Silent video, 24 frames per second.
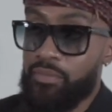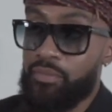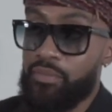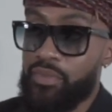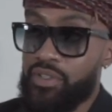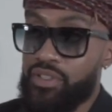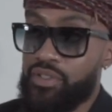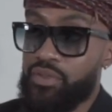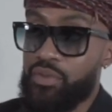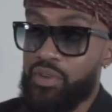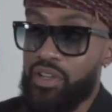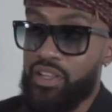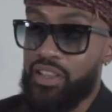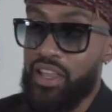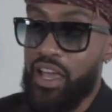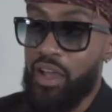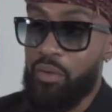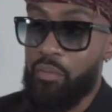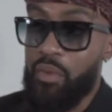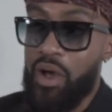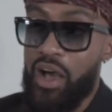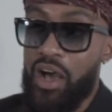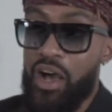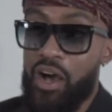between like
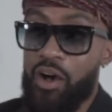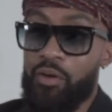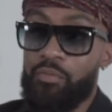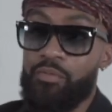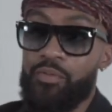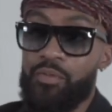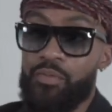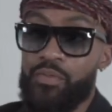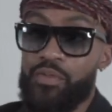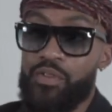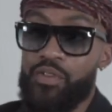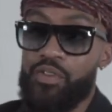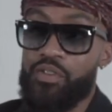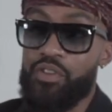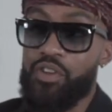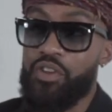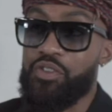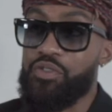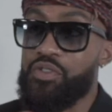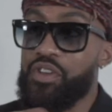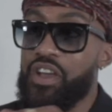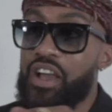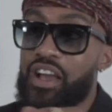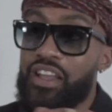my albums.
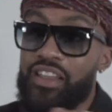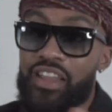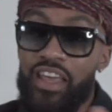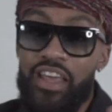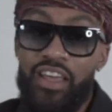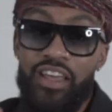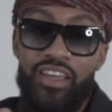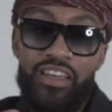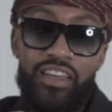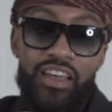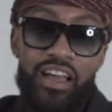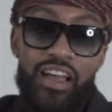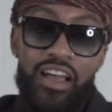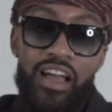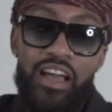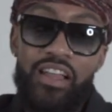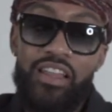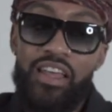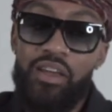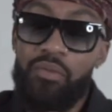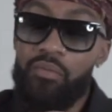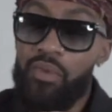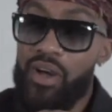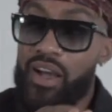You got like, I got
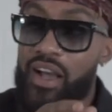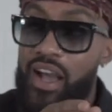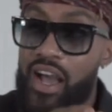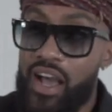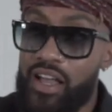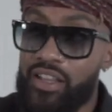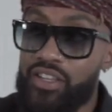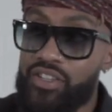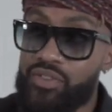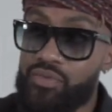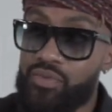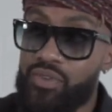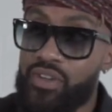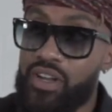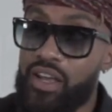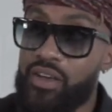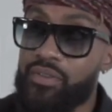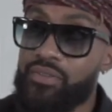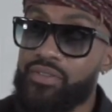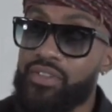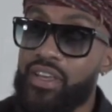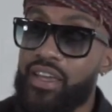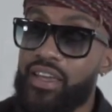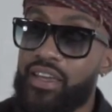like my college one. I
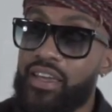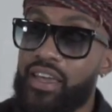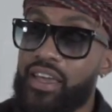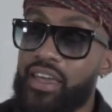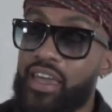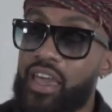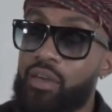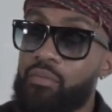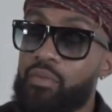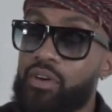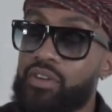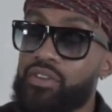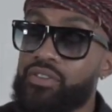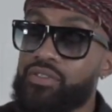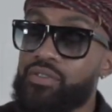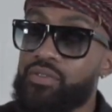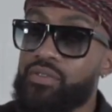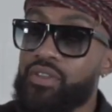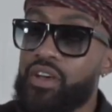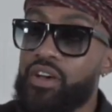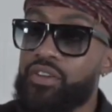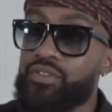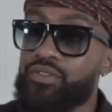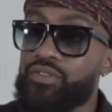was like, it came out in
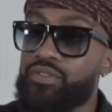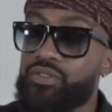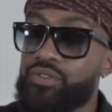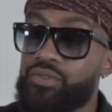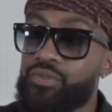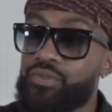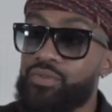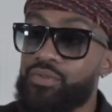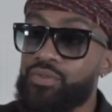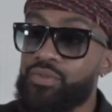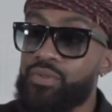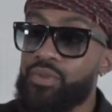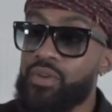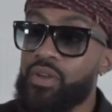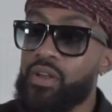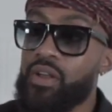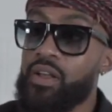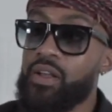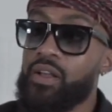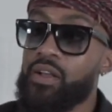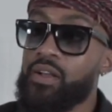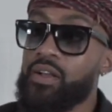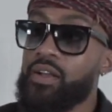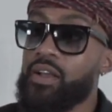2002,
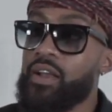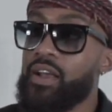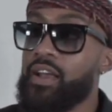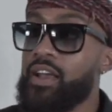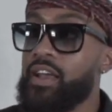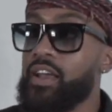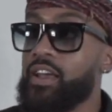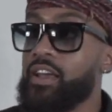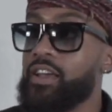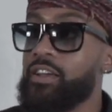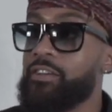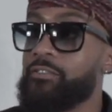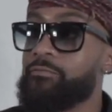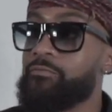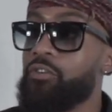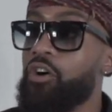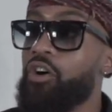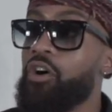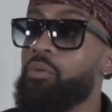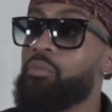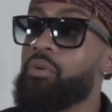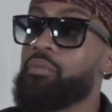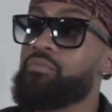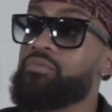and
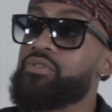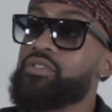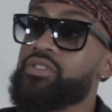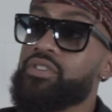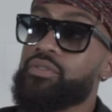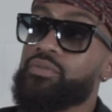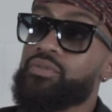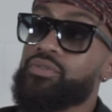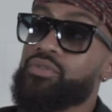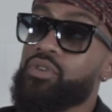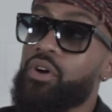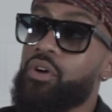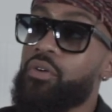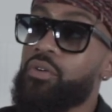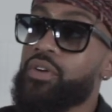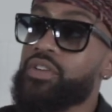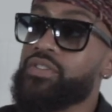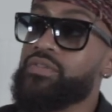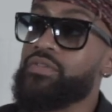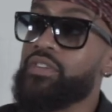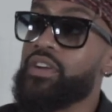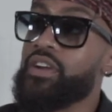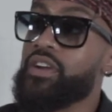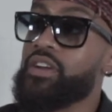all my music was
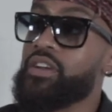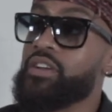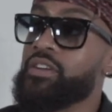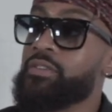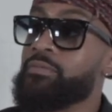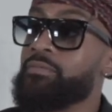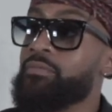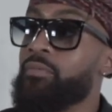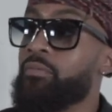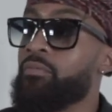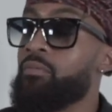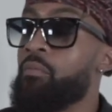always very